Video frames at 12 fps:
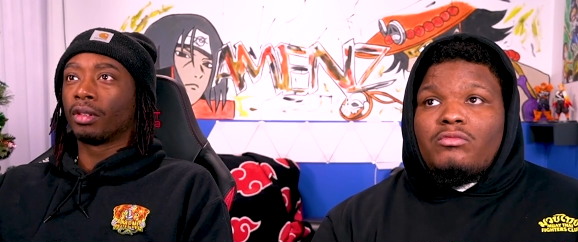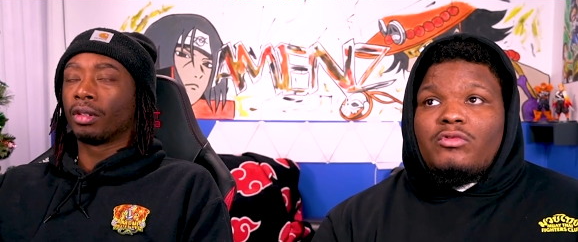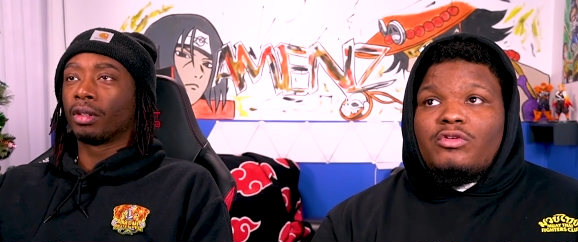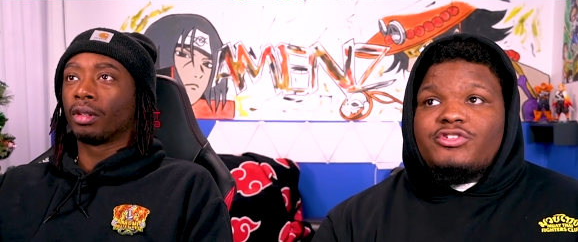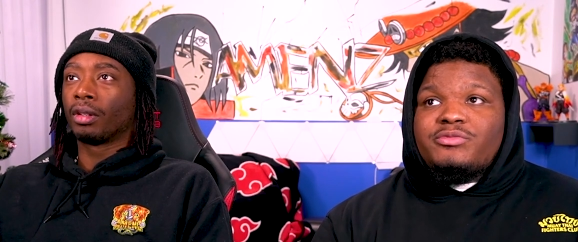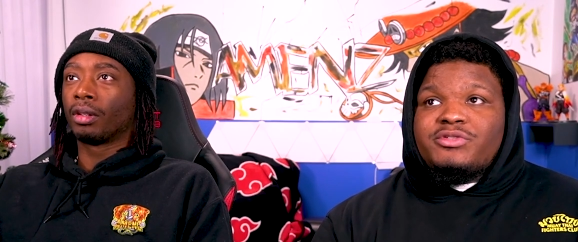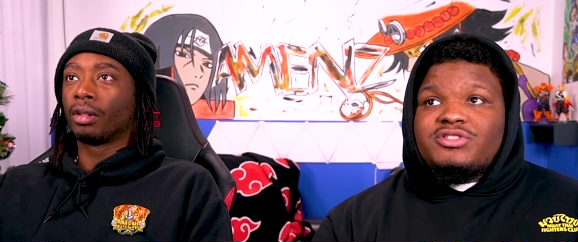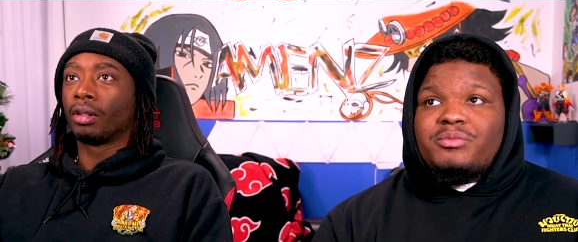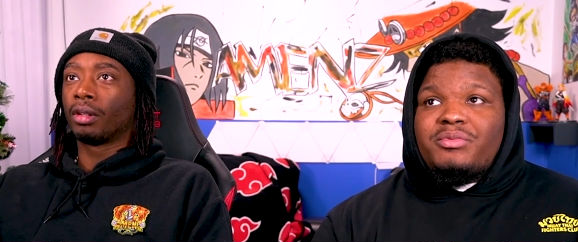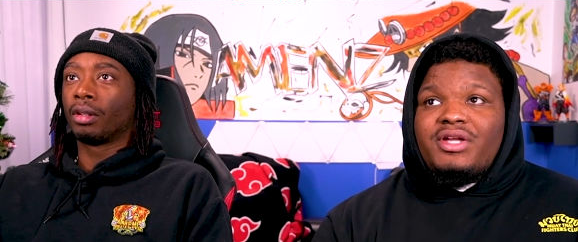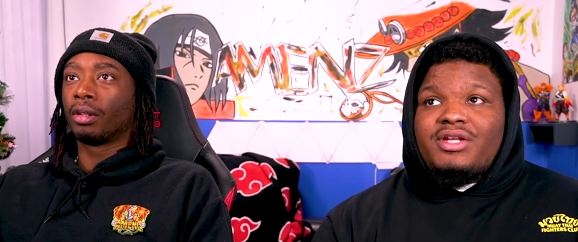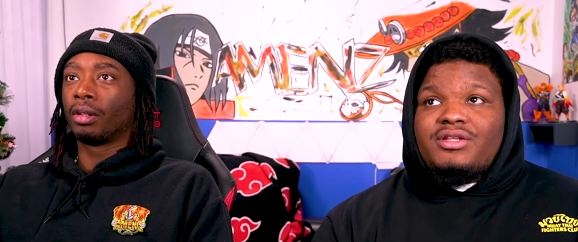Speaker 1: Oh, she must
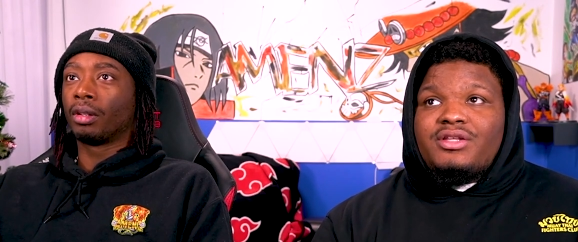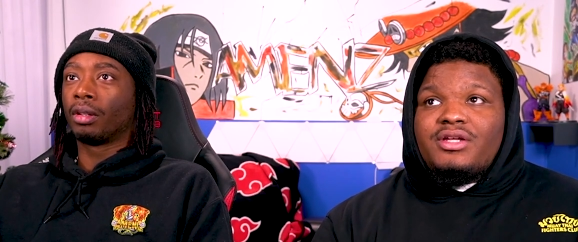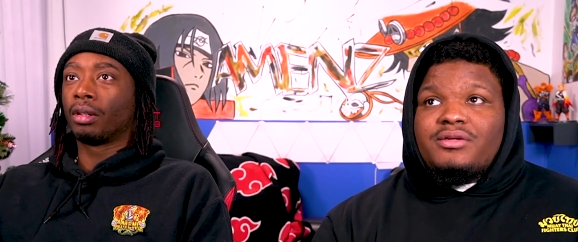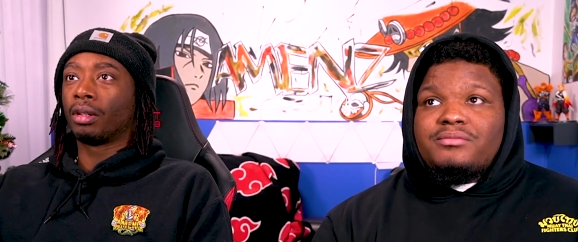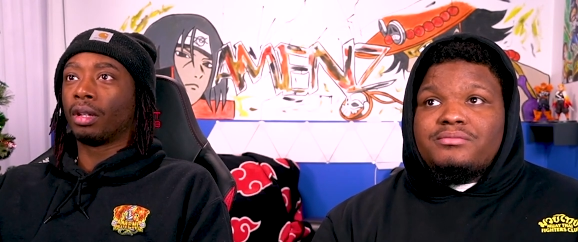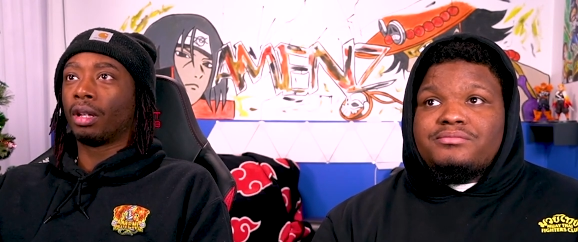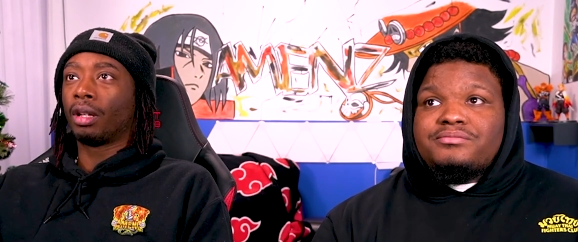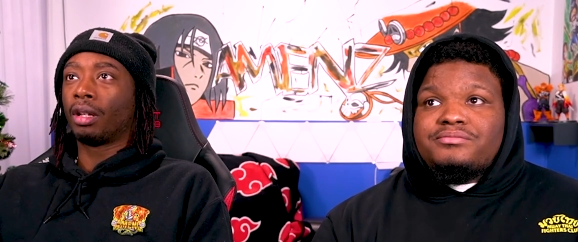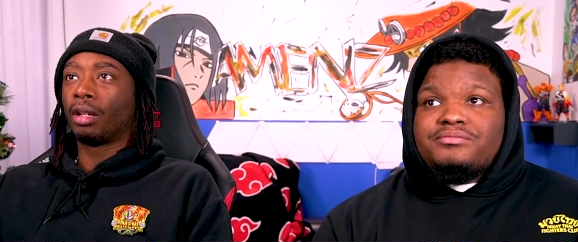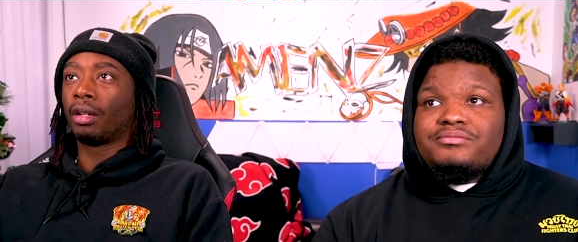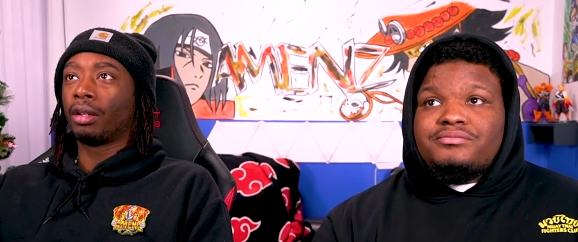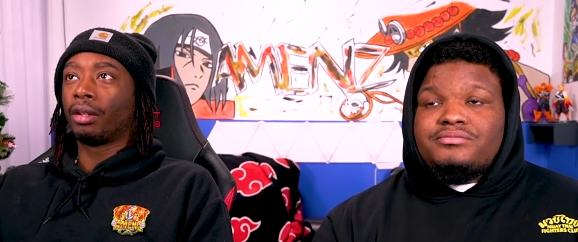have painted that.
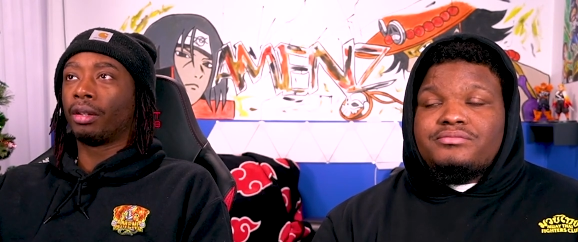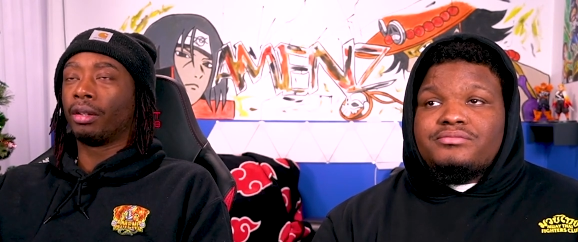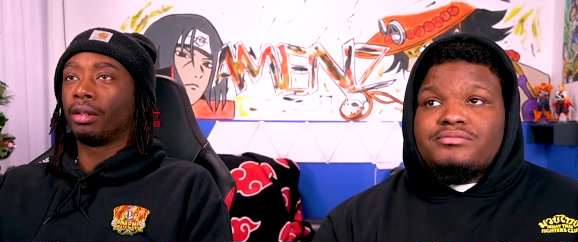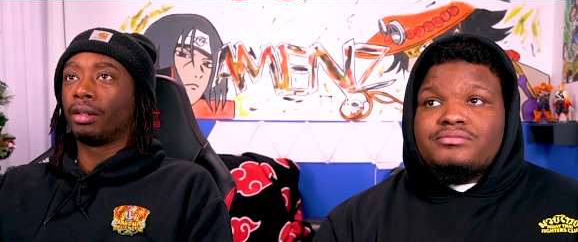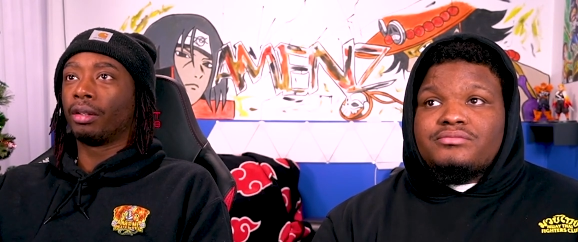Dang.